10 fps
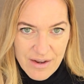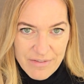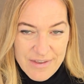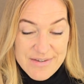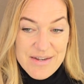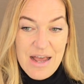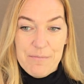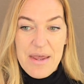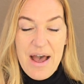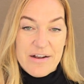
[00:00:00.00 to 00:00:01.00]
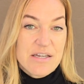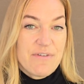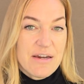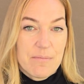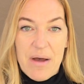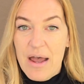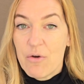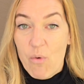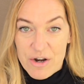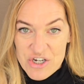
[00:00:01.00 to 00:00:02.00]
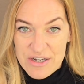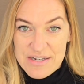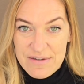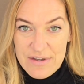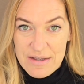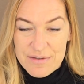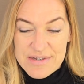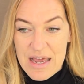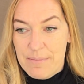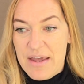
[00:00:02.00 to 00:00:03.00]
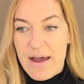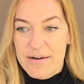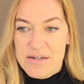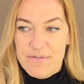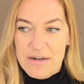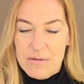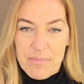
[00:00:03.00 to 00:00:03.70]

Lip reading: This can be activated by watching TV. This can be activated